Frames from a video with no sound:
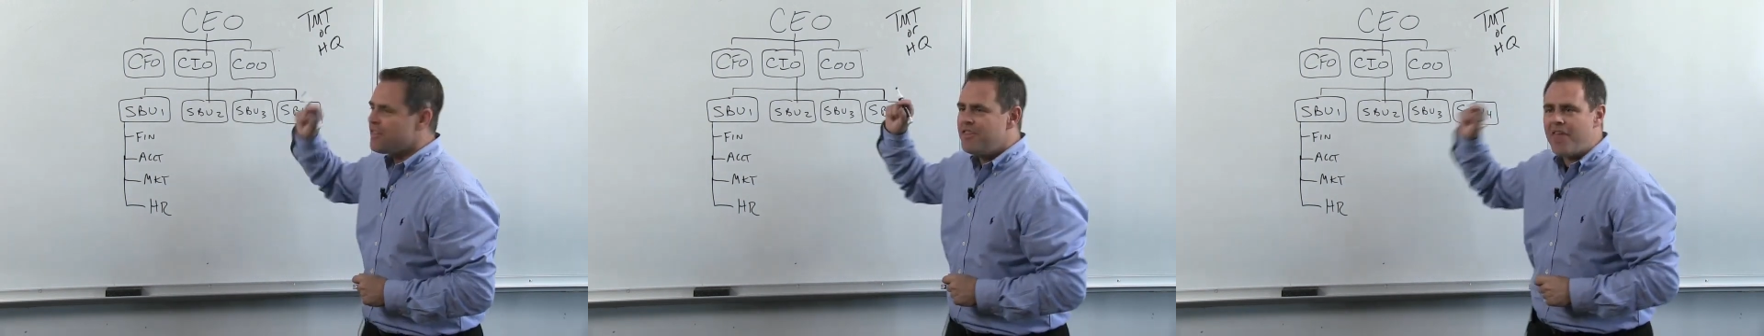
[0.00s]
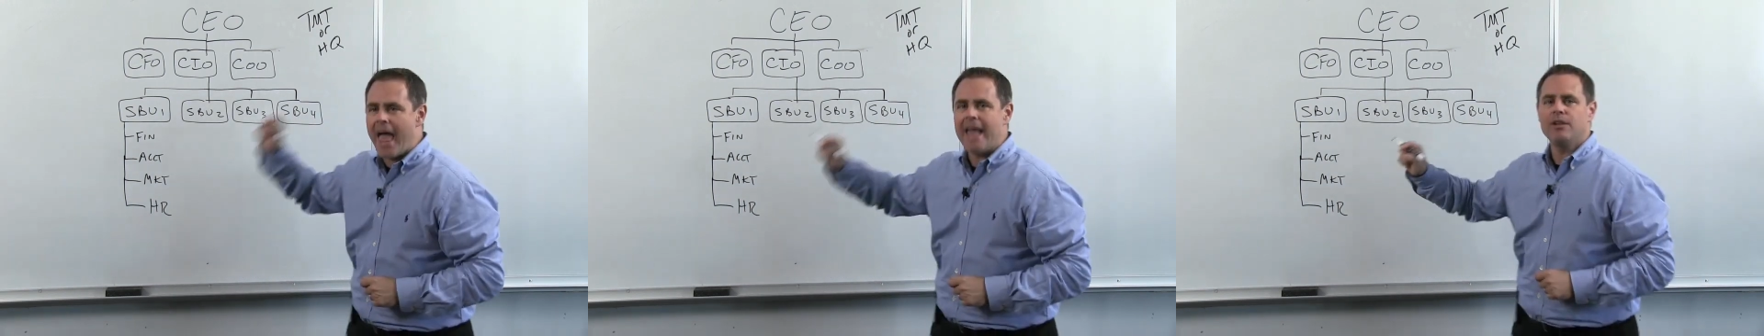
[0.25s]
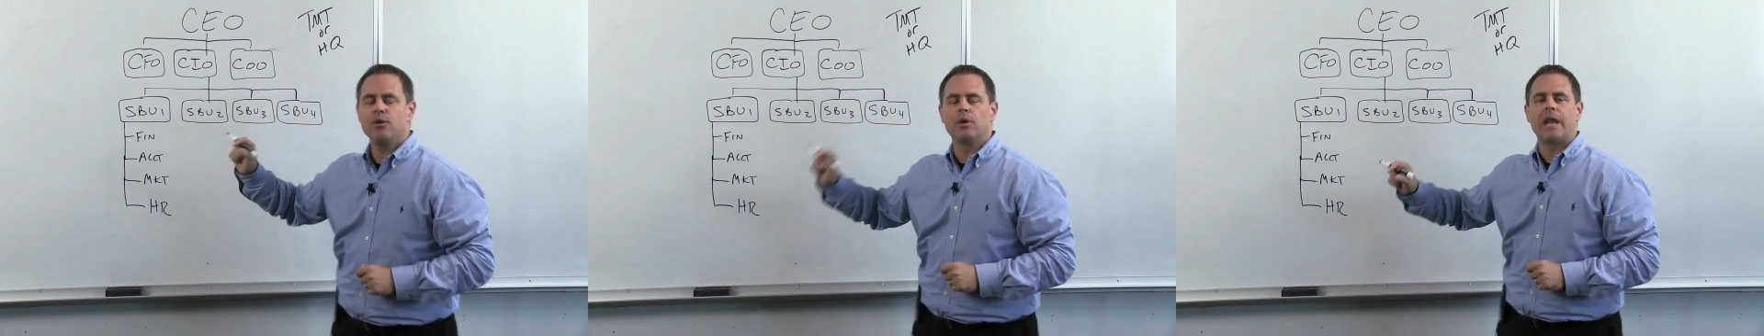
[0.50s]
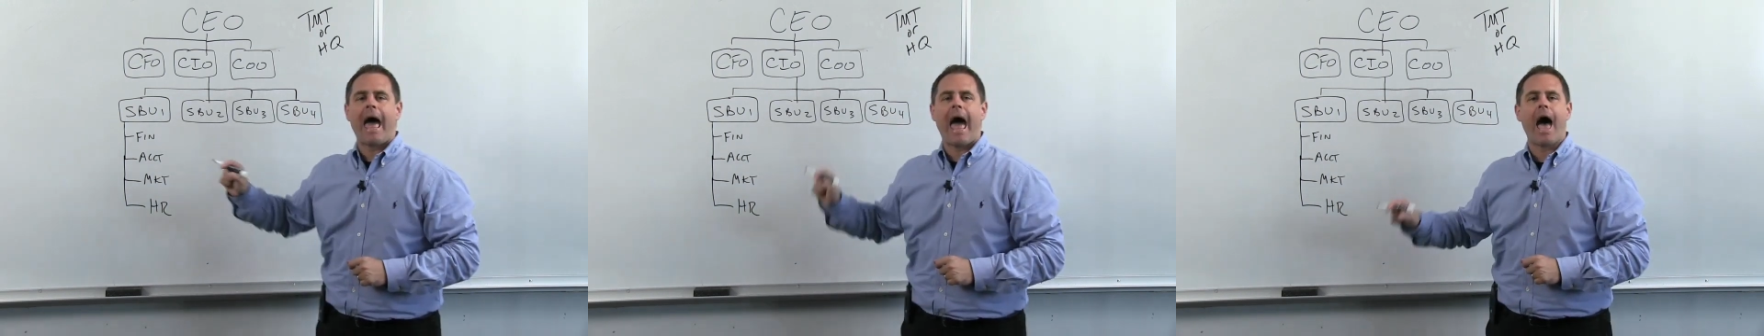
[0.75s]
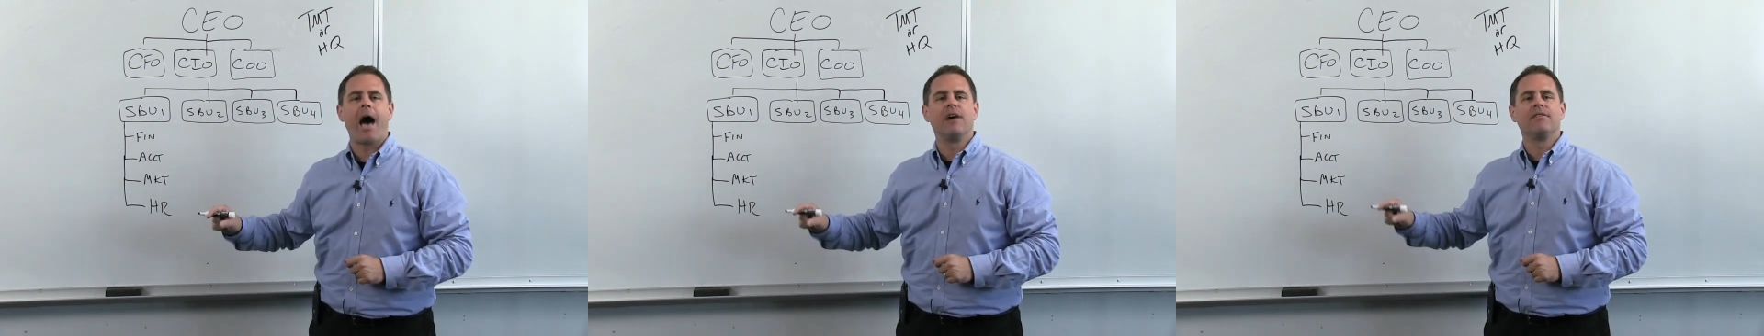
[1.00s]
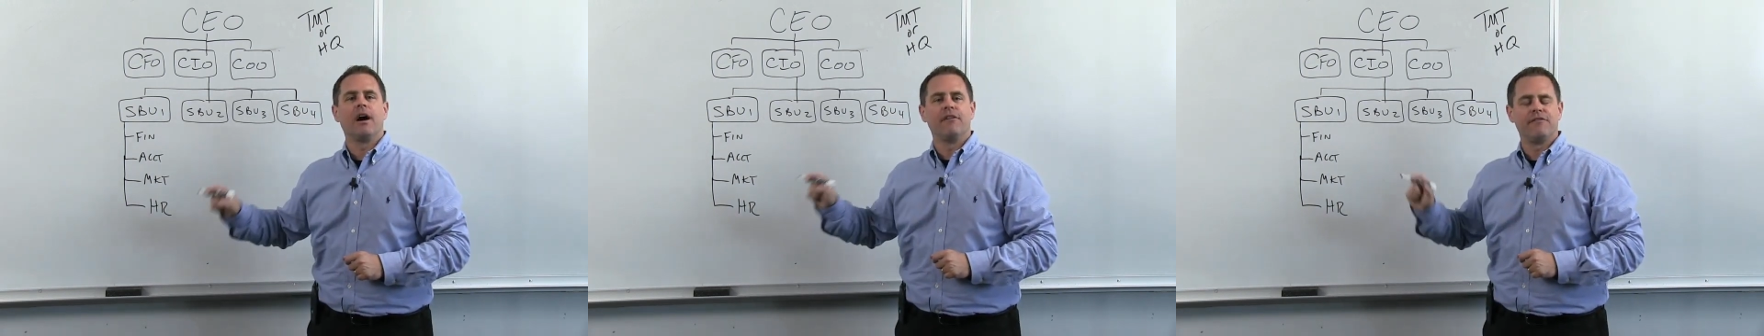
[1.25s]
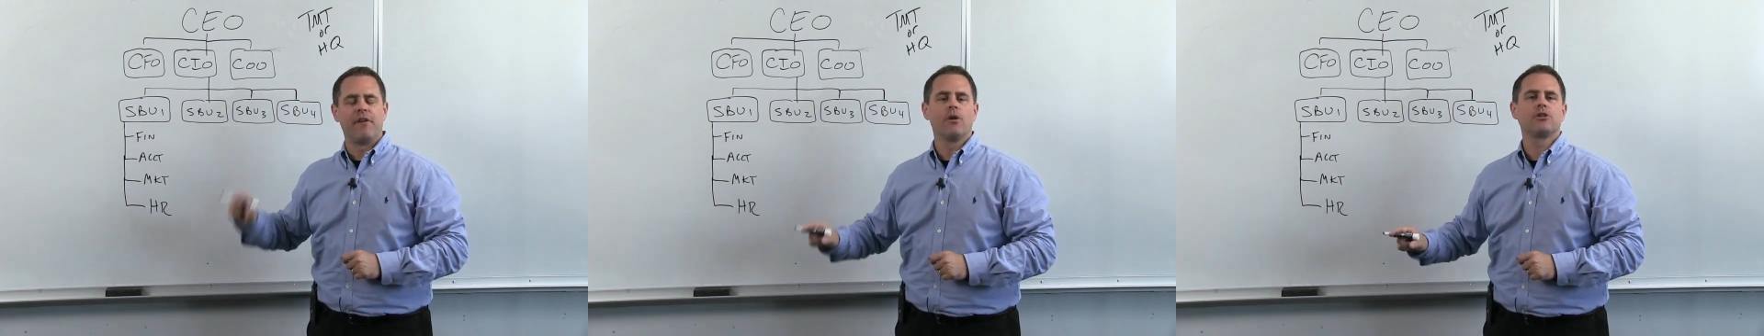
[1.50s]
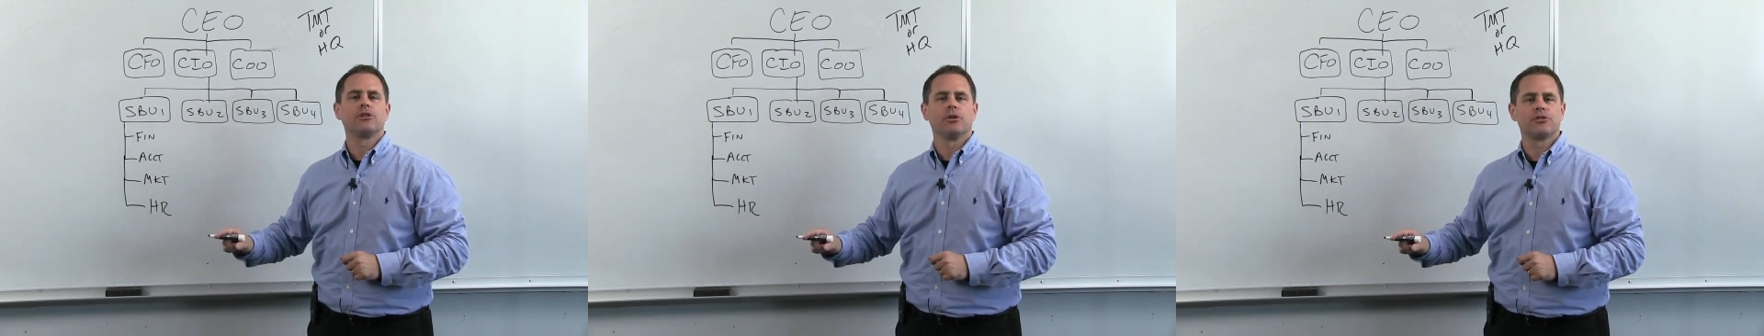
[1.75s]
then going to have a
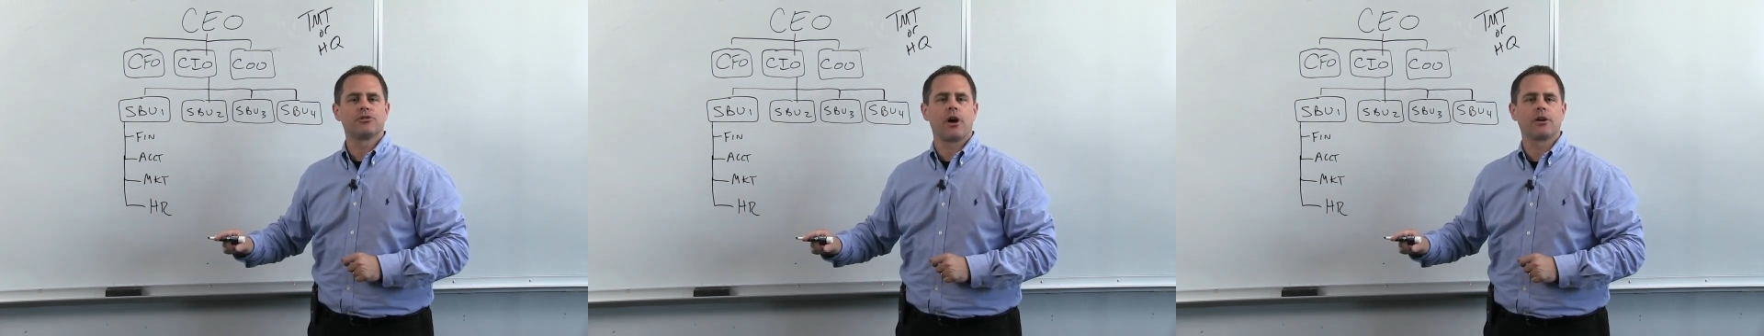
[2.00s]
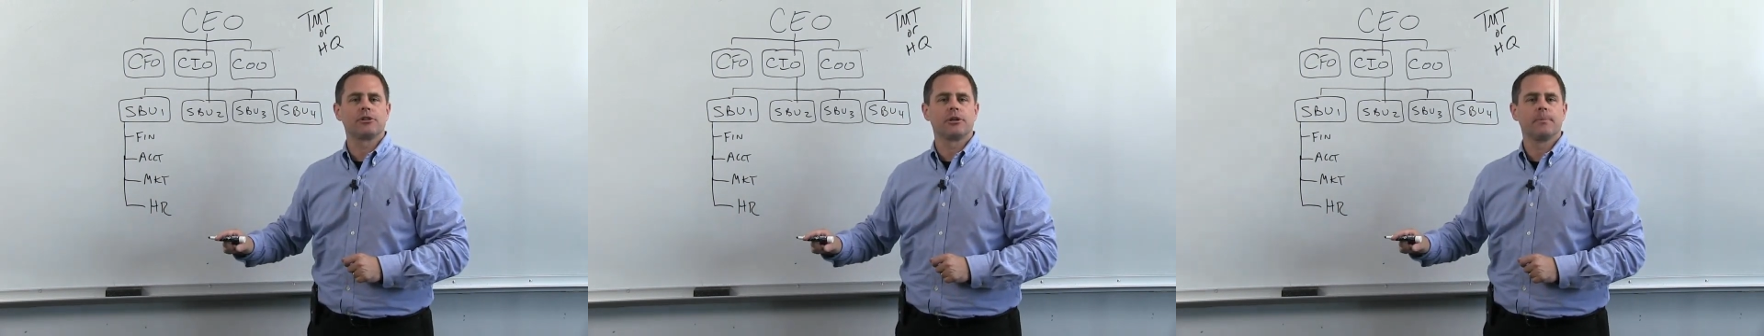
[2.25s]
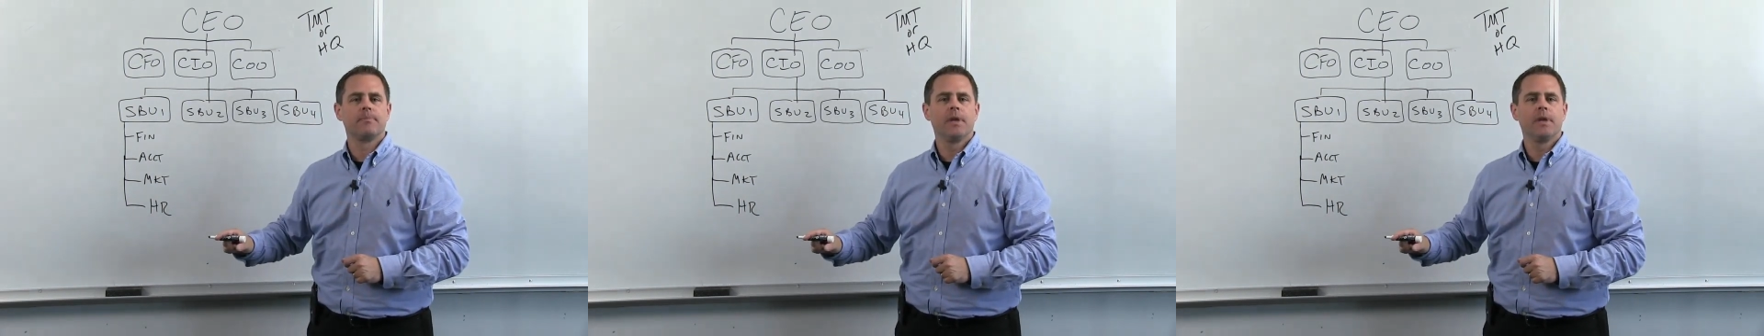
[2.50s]
functional structure.